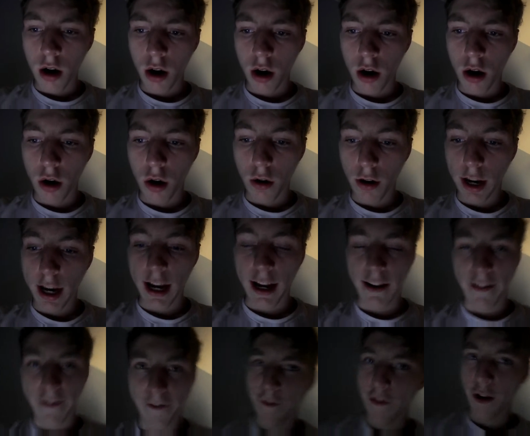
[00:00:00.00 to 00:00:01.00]
looking
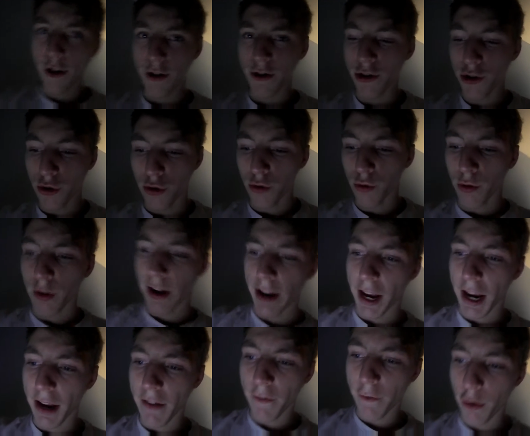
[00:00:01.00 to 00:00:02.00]
for jewellery
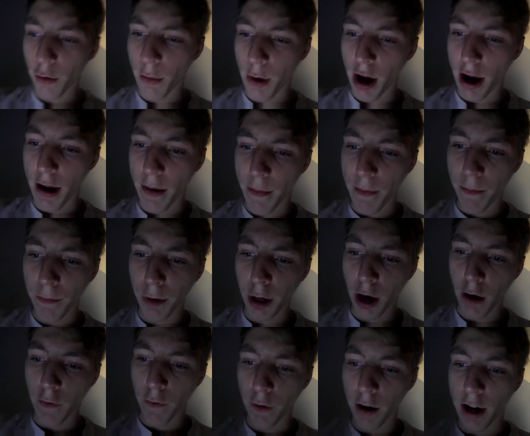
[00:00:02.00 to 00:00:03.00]
for my
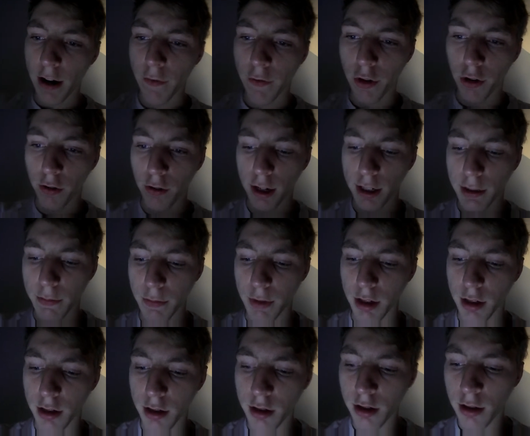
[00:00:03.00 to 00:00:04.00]
girlfriend for
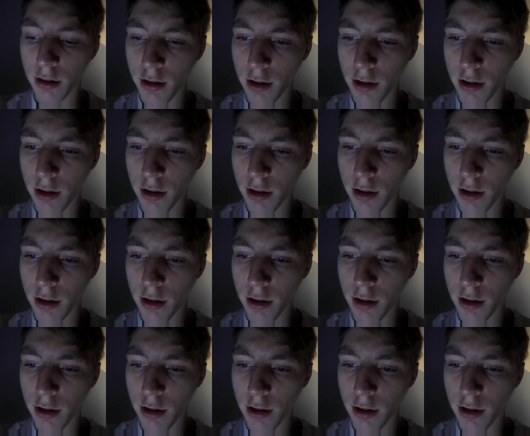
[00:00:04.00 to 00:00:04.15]
Christmas.